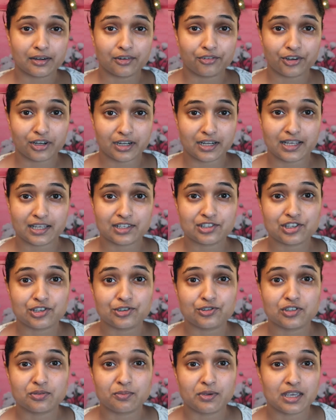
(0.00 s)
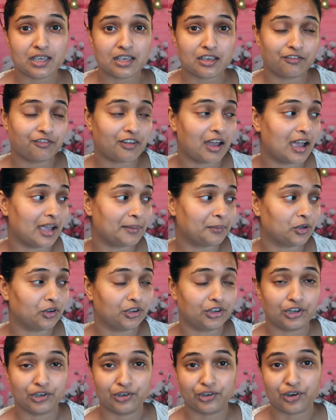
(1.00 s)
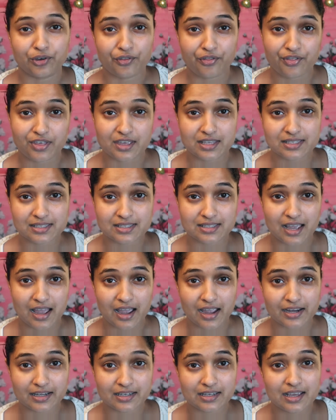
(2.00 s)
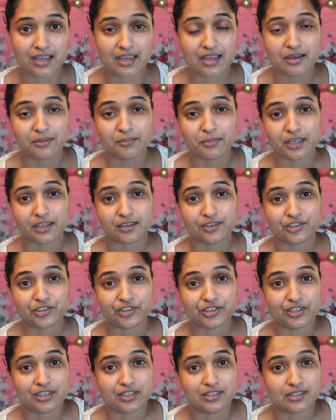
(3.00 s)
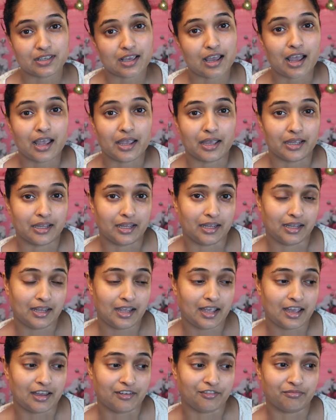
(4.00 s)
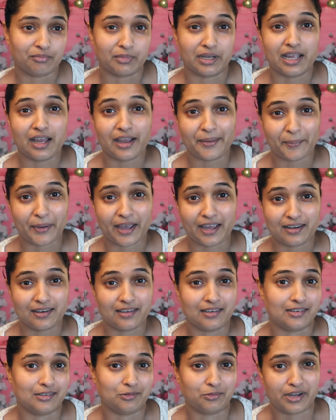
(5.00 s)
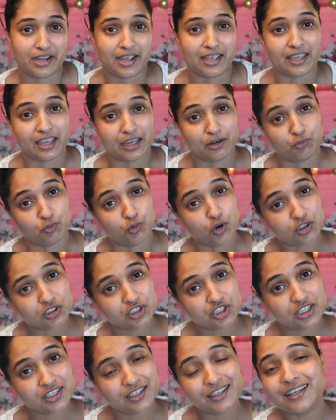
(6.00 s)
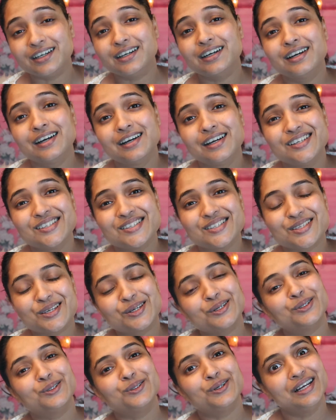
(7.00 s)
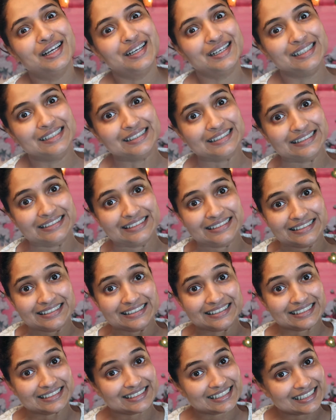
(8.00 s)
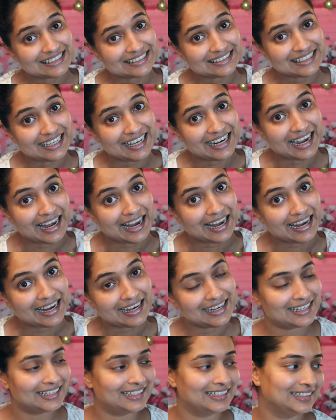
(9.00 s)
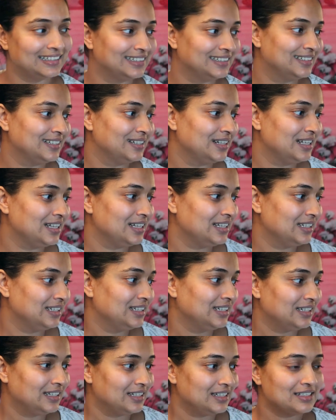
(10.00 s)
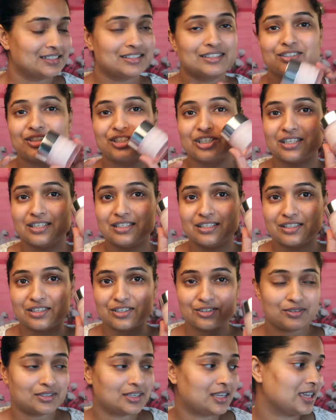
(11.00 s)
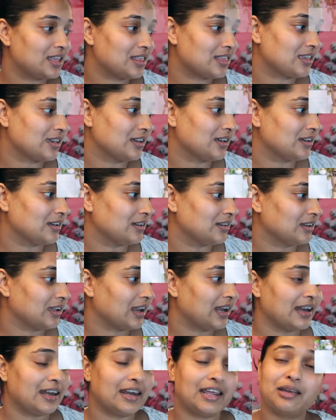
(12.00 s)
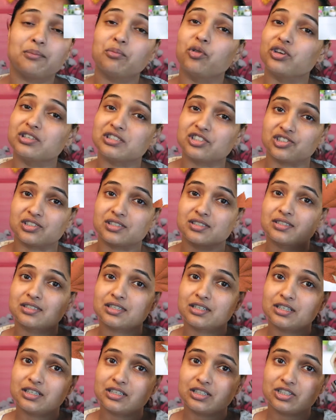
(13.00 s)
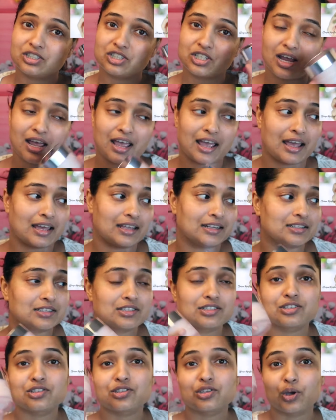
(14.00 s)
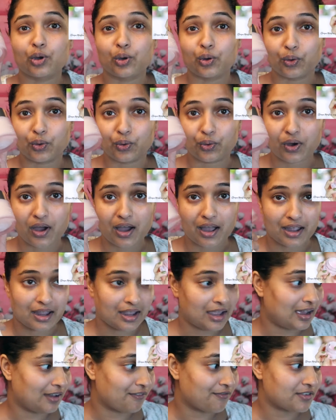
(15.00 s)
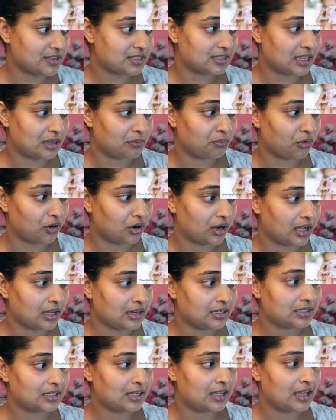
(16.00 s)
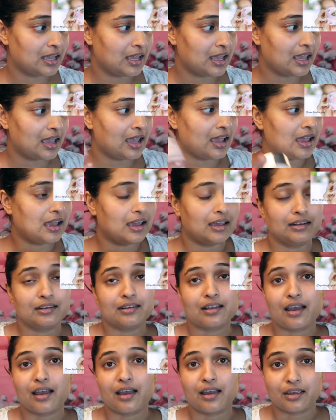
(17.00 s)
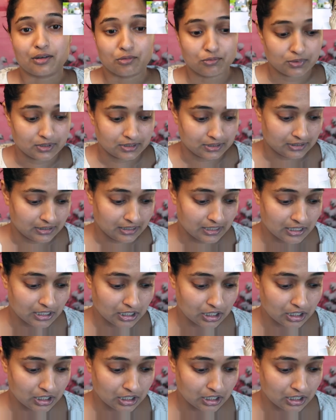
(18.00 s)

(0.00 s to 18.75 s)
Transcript: really excuse me if I'm going to look on this side because I have my iPad here where I can watch her. So let's get started. So she is using the Clinique Moisture Surge, and so I have the same product and I will